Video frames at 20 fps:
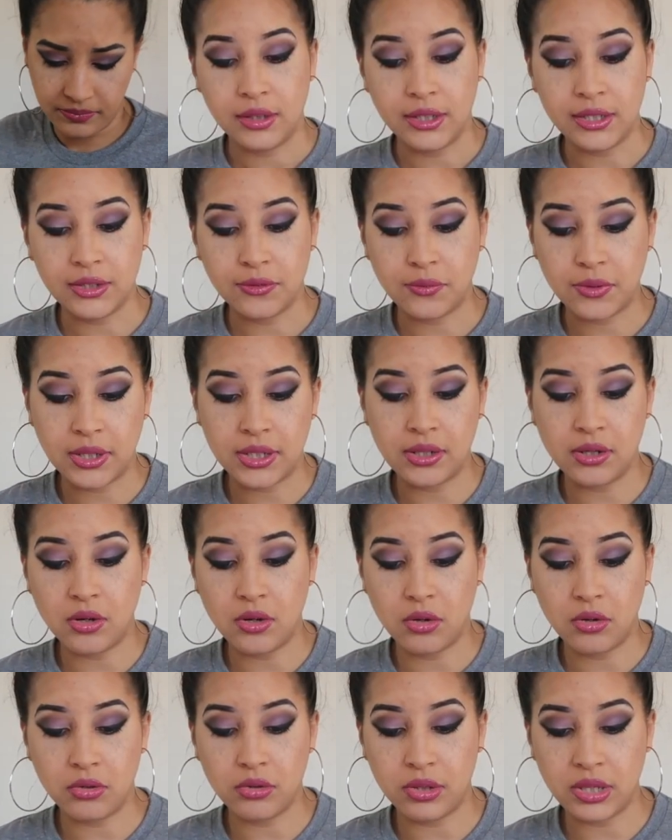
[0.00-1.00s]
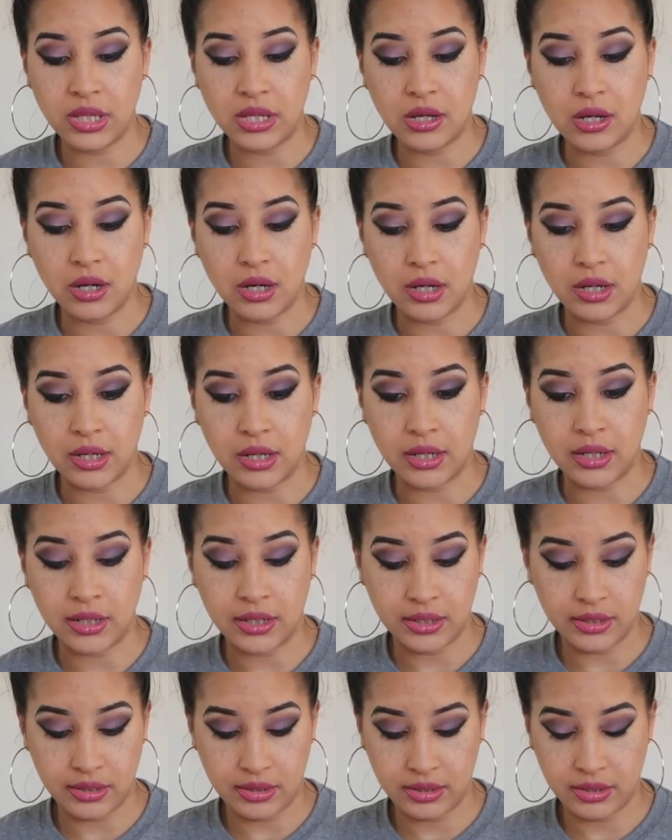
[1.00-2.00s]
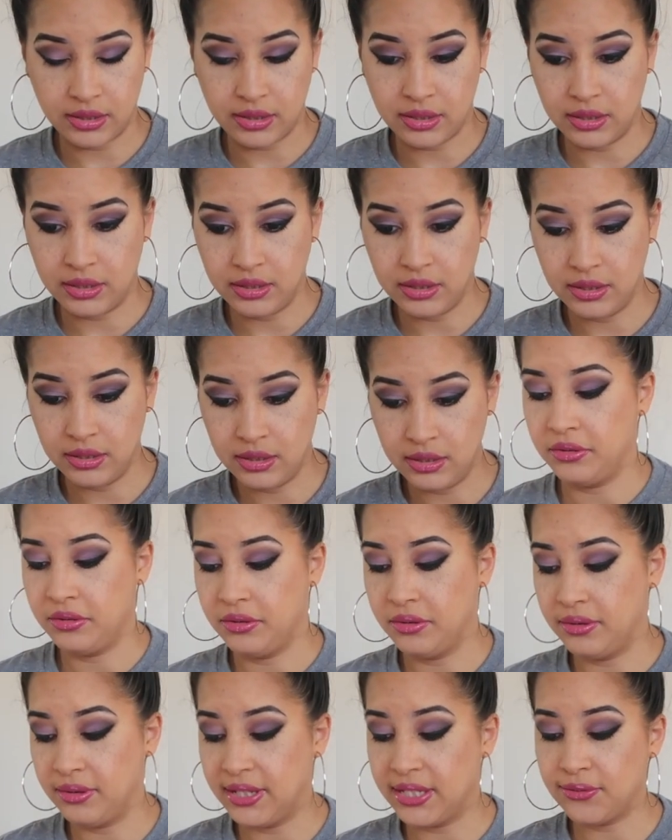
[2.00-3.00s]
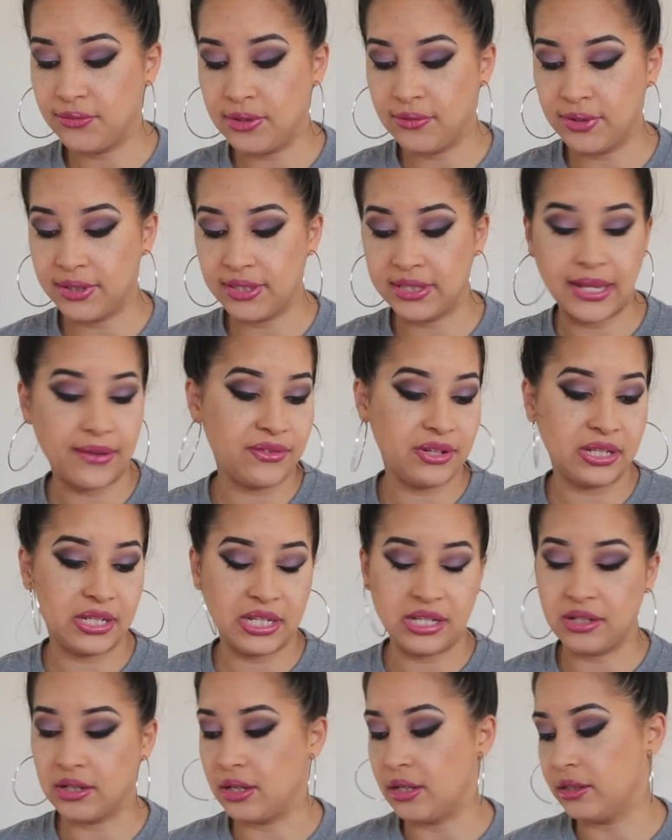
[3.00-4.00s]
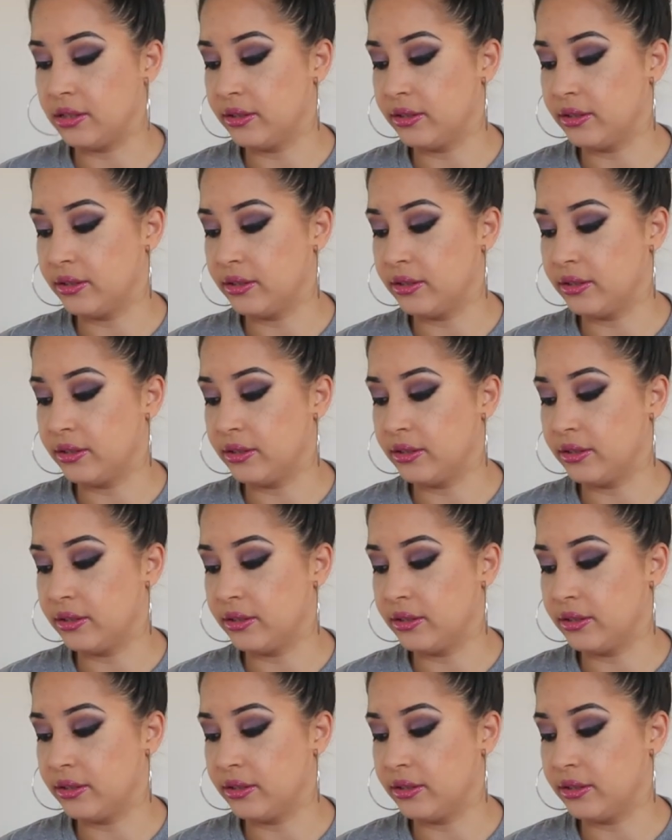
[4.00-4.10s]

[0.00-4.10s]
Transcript: This one only cost, this one was $17.